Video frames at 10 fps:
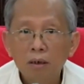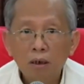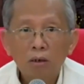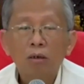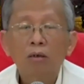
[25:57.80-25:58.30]

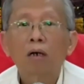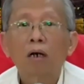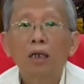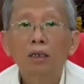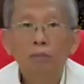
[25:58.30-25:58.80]
thought
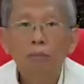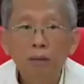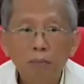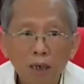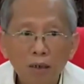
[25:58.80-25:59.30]
try to be
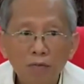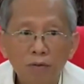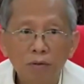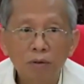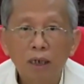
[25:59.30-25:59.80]

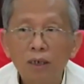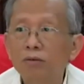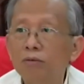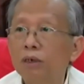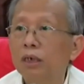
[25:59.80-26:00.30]
mindful, like
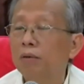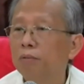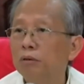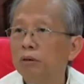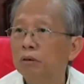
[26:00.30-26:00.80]
Sui came
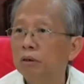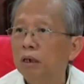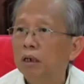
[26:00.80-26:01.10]
to know.